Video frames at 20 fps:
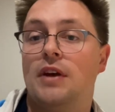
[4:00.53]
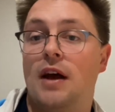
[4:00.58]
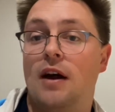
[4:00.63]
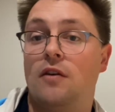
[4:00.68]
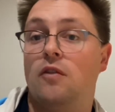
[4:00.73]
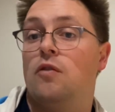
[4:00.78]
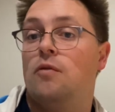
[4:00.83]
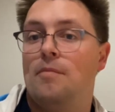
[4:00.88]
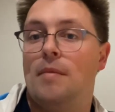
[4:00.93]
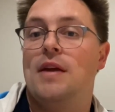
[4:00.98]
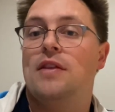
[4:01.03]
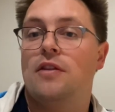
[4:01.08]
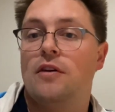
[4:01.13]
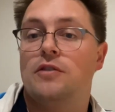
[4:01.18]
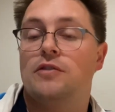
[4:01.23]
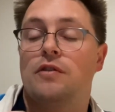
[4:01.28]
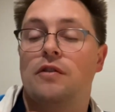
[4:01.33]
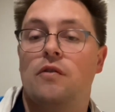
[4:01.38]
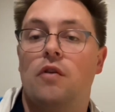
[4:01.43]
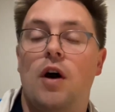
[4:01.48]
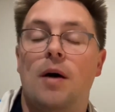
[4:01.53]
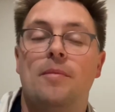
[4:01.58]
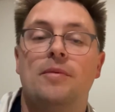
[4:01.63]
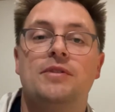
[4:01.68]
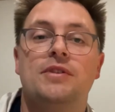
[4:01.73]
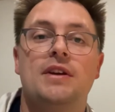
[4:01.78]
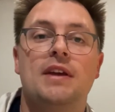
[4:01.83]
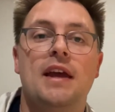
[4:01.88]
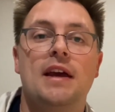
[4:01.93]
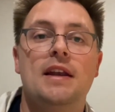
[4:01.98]
or meet those
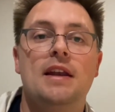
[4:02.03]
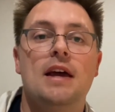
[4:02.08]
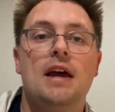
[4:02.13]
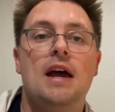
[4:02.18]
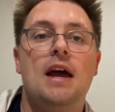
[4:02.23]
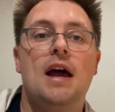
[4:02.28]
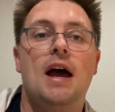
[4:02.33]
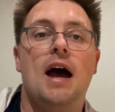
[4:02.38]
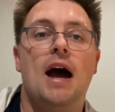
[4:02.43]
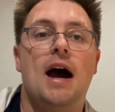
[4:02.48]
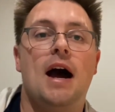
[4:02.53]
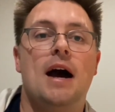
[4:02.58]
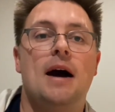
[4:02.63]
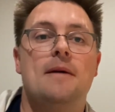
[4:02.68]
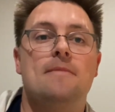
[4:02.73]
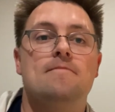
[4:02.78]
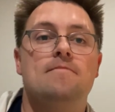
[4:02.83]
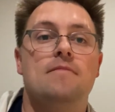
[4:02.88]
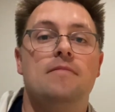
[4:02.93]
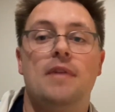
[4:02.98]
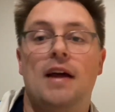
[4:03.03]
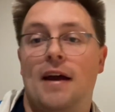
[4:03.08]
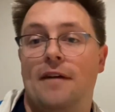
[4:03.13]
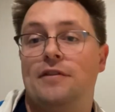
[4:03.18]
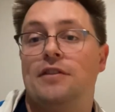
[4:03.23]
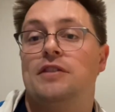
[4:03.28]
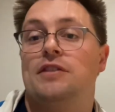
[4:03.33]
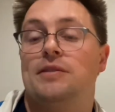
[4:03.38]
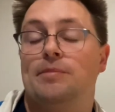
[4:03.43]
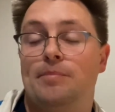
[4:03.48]
requirements again. They have
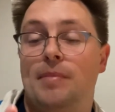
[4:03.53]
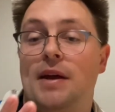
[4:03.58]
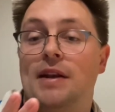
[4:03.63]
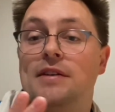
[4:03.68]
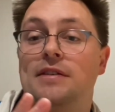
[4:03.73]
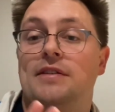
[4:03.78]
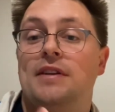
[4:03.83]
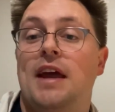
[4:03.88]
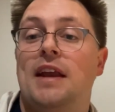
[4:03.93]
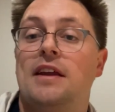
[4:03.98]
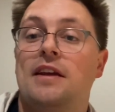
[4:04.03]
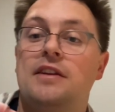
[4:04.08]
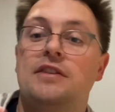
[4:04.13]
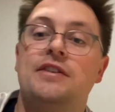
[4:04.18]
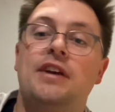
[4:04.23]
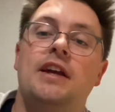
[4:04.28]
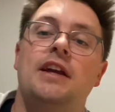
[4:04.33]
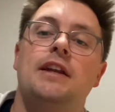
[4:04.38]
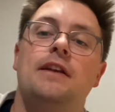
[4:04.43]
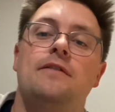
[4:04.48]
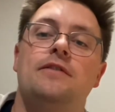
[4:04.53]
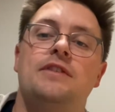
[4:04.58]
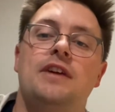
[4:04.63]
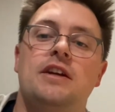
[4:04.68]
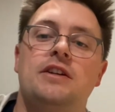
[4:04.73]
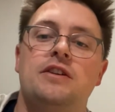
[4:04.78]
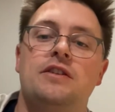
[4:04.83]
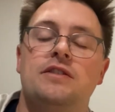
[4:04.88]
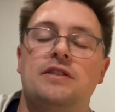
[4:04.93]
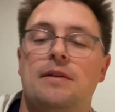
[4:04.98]
to spend 10 consecutive
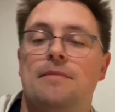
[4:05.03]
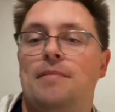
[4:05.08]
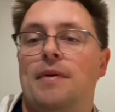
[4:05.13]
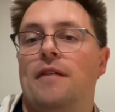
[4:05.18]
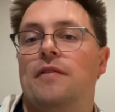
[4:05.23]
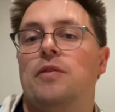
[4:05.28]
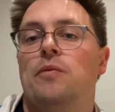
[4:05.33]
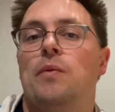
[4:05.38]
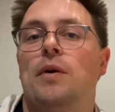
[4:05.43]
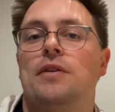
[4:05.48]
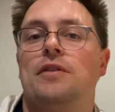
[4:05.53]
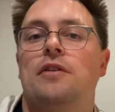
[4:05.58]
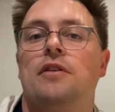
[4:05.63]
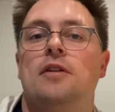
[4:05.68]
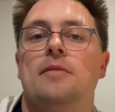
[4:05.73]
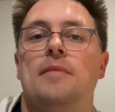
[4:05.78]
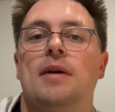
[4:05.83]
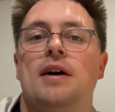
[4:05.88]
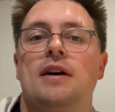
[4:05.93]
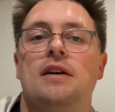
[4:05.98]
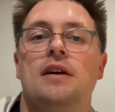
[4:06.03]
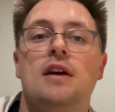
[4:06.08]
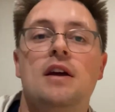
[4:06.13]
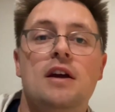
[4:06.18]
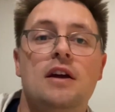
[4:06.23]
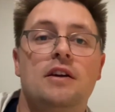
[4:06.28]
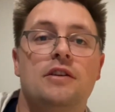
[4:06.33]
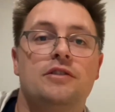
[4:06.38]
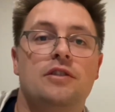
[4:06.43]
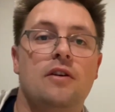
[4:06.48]
sessions above the $1 mark.
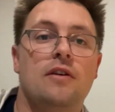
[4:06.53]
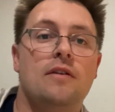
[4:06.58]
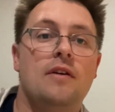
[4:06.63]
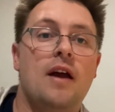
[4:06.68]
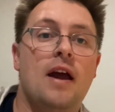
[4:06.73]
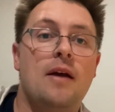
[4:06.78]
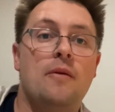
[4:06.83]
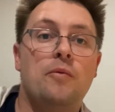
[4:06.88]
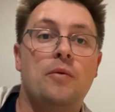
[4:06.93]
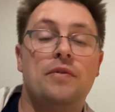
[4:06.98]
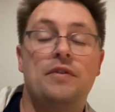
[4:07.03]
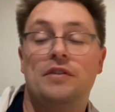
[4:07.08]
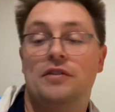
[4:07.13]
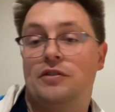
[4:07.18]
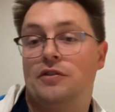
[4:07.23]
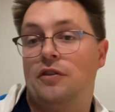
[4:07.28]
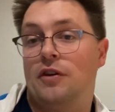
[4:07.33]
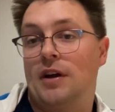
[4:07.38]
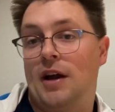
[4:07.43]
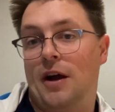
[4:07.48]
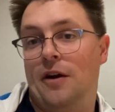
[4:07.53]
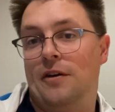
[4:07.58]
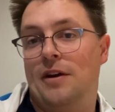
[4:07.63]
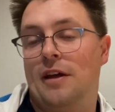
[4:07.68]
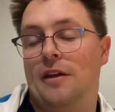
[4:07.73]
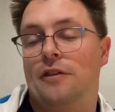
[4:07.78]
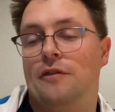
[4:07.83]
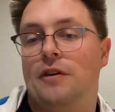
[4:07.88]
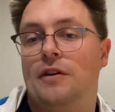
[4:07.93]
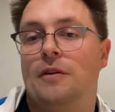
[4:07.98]
So with the stock currently
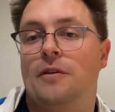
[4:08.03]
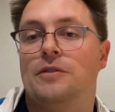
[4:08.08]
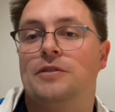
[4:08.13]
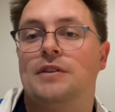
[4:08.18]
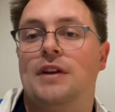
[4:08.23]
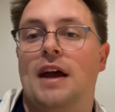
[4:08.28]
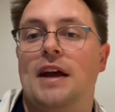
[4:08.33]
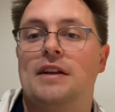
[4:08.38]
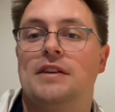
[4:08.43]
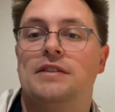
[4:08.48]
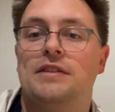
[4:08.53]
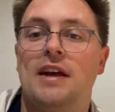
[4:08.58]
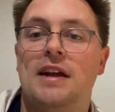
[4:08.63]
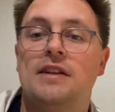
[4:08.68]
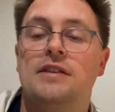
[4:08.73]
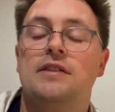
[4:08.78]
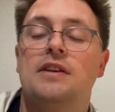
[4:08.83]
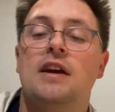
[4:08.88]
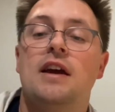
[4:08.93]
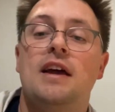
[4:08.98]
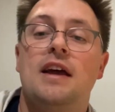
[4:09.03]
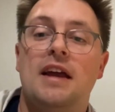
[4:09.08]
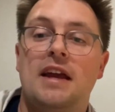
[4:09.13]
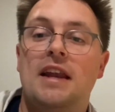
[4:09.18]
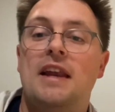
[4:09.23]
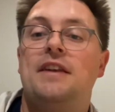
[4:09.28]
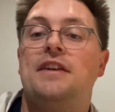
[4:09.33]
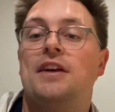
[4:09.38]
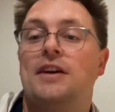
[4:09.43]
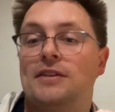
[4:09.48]
at $3.08,
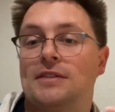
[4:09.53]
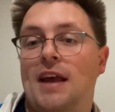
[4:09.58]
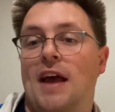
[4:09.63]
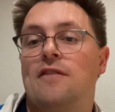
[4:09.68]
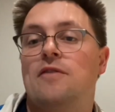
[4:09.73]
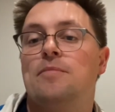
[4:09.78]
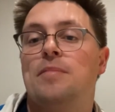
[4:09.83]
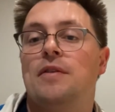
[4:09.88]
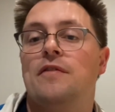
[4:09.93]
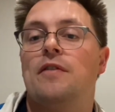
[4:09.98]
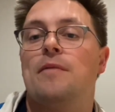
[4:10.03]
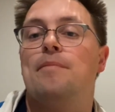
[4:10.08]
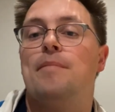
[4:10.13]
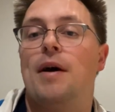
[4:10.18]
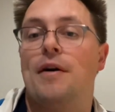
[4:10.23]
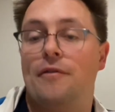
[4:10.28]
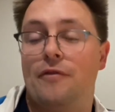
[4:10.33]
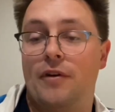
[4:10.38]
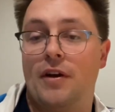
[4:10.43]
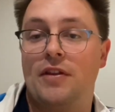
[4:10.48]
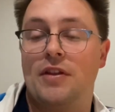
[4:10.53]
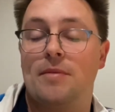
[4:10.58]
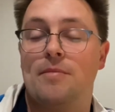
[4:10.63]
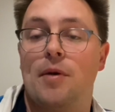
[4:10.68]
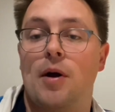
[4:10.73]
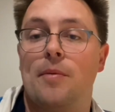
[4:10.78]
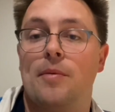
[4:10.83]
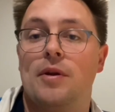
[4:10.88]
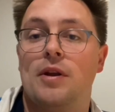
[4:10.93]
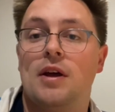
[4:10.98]
it does have a bit of a buffer at the
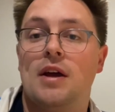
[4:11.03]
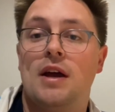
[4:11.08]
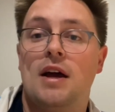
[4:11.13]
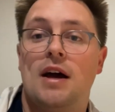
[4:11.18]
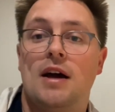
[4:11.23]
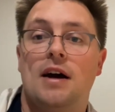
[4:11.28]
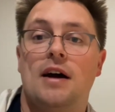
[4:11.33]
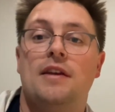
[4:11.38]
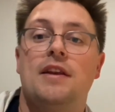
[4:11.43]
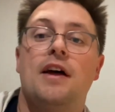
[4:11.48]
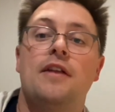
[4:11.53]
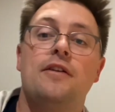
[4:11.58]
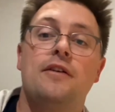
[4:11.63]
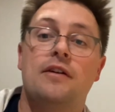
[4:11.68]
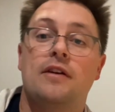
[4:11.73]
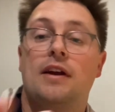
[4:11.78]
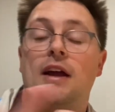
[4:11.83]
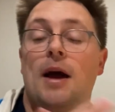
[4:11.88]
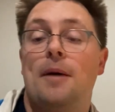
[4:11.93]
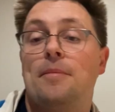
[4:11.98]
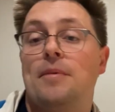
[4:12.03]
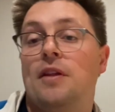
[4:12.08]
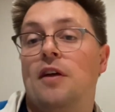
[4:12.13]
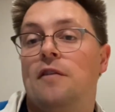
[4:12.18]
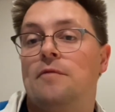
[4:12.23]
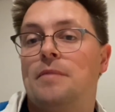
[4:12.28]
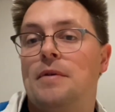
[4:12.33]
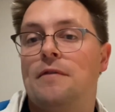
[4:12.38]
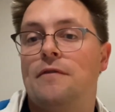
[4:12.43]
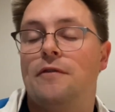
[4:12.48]
moment. Another company that
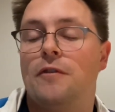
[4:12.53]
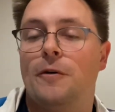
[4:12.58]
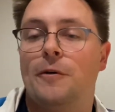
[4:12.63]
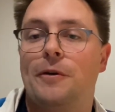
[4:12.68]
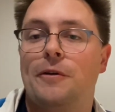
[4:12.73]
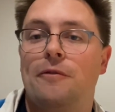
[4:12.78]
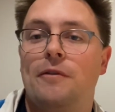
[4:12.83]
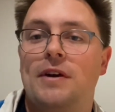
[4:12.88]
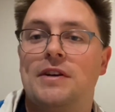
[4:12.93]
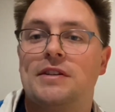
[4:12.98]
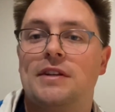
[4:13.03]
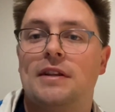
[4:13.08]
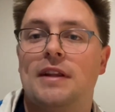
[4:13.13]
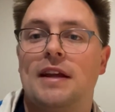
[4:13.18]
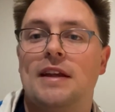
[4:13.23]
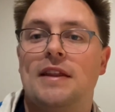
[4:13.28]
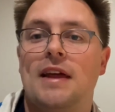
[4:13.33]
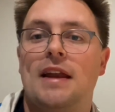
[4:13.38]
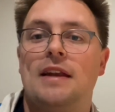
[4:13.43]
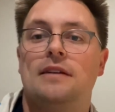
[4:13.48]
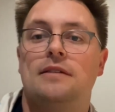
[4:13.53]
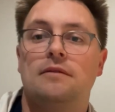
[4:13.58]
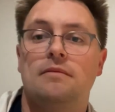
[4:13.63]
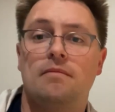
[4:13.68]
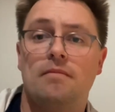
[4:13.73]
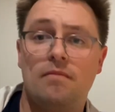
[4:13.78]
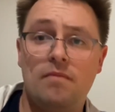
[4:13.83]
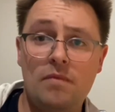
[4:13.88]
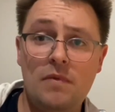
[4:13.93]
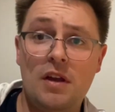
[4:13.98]
I've been following recently that
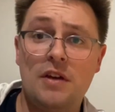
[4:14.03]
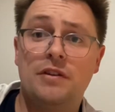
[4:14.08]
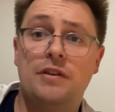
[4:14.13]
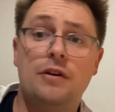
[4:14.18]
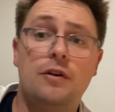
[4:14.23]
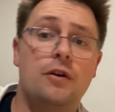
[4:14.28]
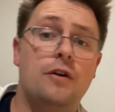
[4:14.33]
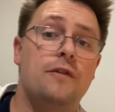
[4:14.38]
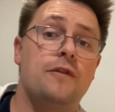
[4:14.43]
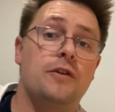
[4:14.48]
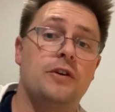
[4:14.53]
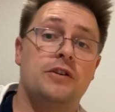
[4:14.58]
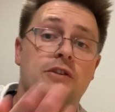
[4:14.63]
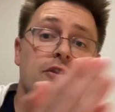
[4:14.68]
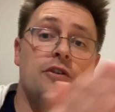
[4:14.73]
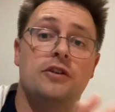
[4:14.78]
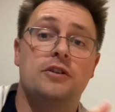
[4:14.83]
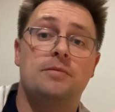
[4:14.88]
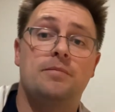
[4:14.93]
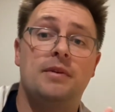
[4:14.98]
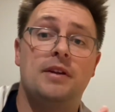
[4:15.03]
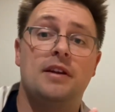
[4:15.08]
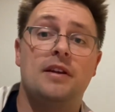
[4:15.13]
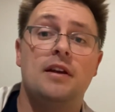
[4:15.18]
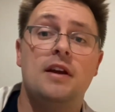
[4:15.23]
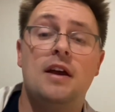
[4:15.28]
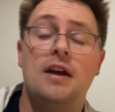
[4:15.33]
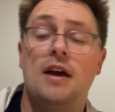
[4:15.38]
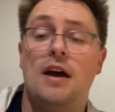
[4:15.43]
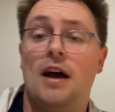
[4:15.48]
did a reverse stock split
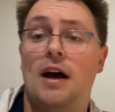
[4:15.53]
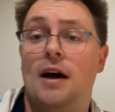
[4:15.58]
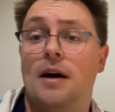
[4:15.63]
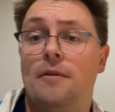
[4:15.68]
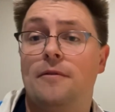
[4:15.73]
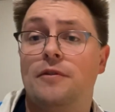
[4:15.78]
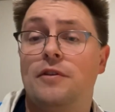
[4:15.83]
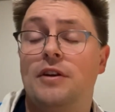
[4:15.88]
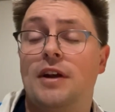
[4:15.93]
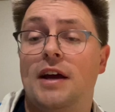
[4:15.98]
about